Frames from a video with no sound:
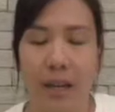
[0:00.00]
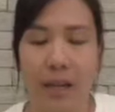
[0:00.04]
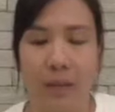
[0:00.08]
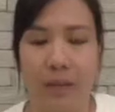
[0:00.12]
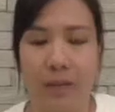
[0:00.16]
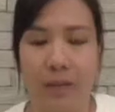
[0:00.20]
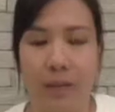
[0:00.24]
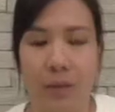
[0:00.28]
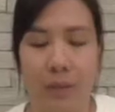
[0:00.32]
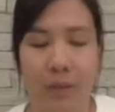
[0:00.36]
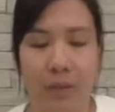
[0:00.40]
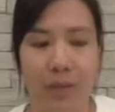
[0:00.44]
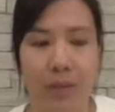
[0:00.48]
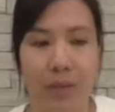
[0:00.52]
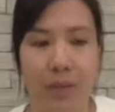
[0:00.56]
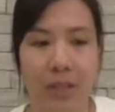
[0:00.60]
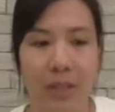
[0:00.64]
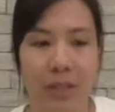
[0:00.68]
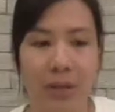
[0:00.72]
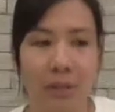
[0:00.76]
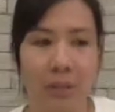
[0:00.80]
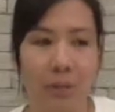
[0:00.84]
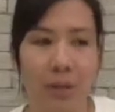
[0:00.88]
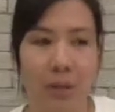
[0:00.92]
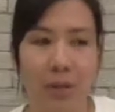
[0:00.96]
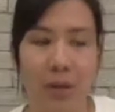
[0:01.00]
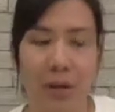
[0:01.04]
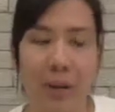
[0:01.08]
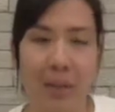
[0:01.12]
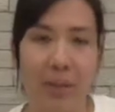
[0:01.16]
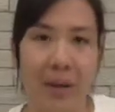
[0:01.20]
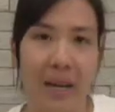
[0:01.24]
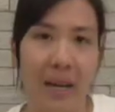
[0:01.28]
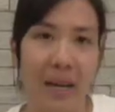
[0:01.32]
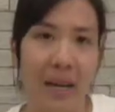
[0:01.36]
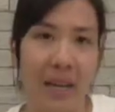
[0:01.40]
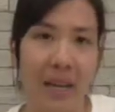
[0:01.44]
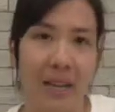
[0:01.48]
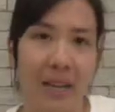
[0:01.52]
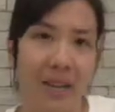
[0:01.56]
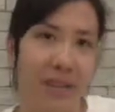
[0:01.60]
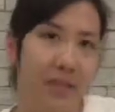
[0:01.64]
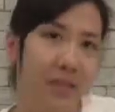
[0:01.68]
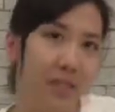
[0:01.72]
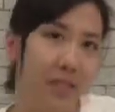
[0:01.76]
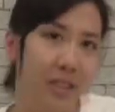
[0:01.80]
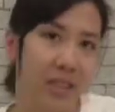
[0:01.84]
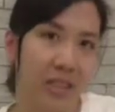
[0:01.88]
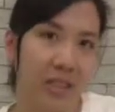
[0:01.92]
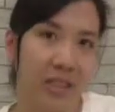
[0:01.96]
So before this program, I had
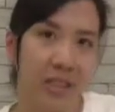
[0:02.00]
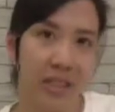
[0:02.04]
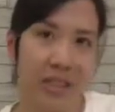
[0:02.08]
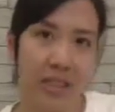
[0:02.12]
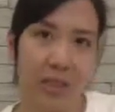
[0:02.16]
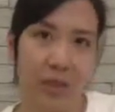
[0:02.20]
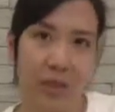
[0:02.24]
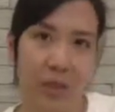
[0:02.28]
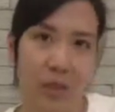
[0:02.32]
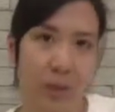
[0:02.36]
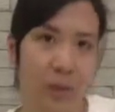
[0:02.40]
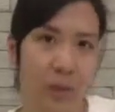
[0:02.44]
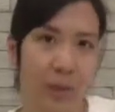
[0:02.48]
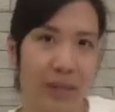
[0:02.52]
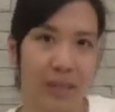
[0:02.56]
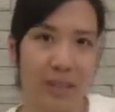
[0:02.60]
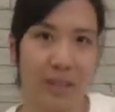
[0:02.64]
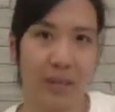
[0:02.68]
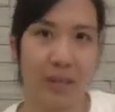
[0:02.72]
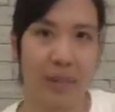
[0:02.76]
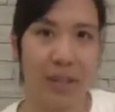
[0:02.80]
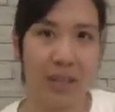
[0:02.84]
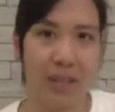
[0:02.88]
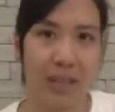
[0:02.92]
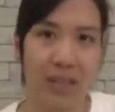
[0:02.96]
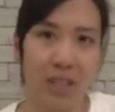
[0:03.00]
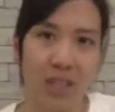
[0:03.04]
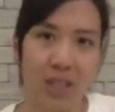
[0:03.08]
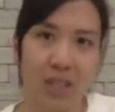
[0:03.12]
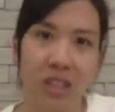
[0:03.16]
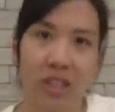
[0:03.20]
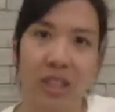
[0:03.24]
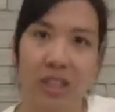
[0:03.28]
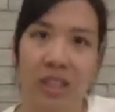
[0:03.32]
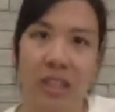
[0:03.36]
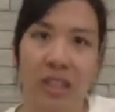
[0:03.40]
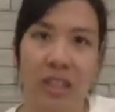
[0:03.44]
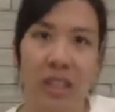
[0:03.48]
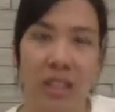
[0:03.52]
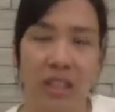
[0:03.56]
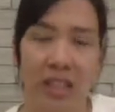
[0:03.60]
literally like no expectation.